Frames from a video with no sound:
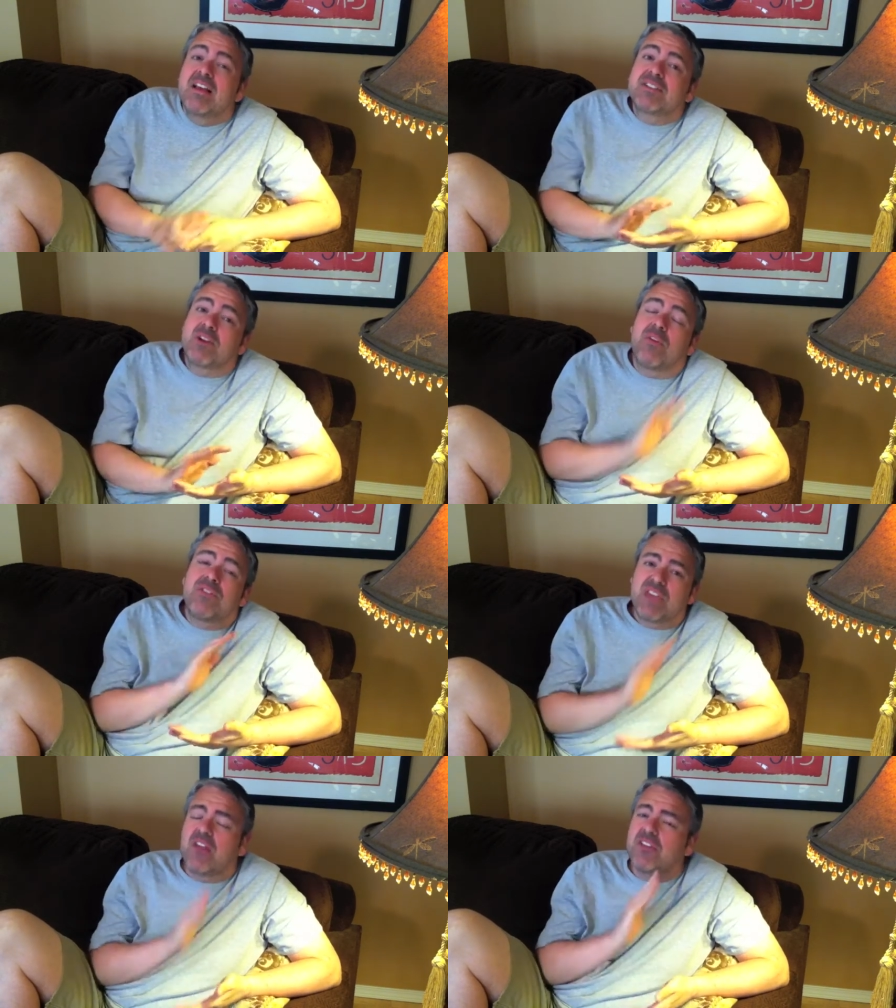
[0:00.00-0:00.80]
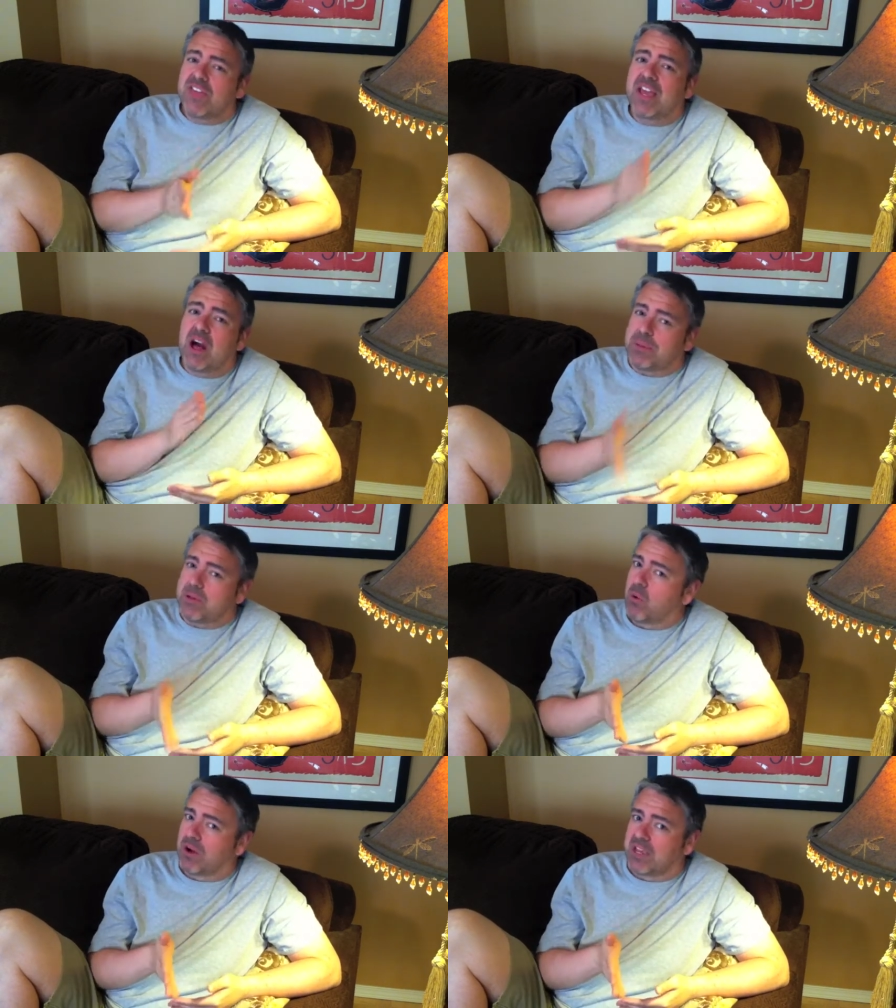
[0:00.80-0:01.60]
So the other thing I'll be
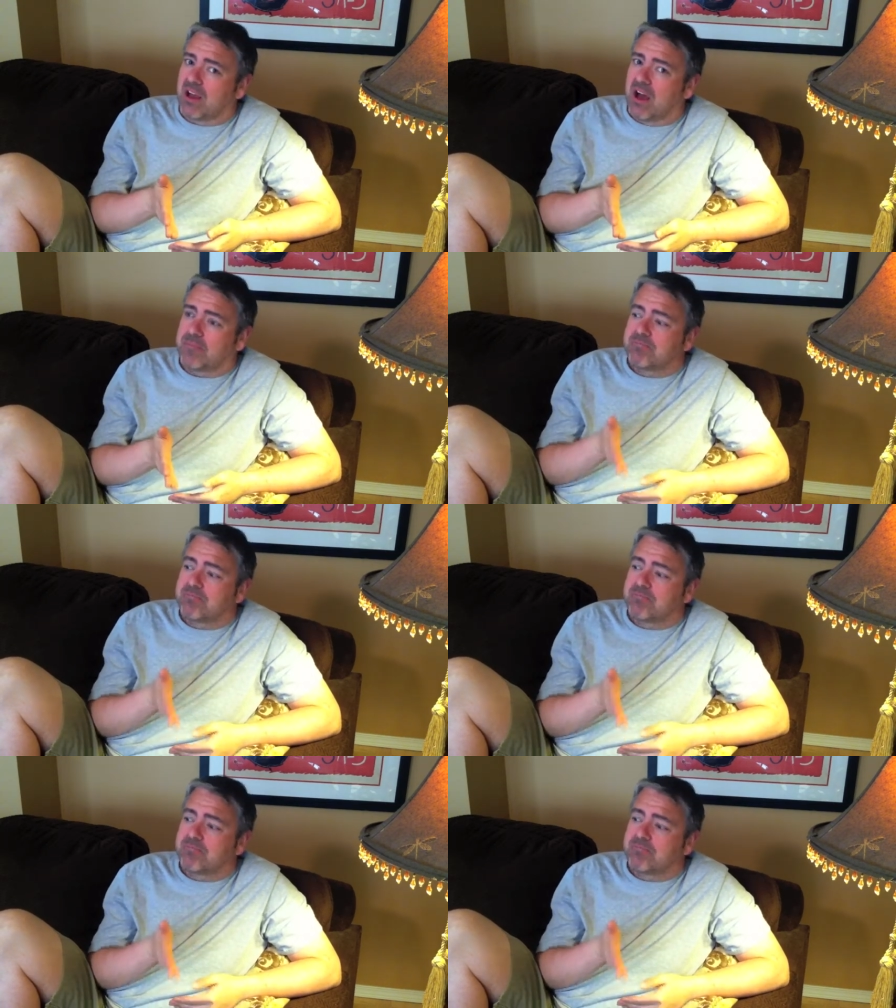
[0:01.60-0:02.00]
working on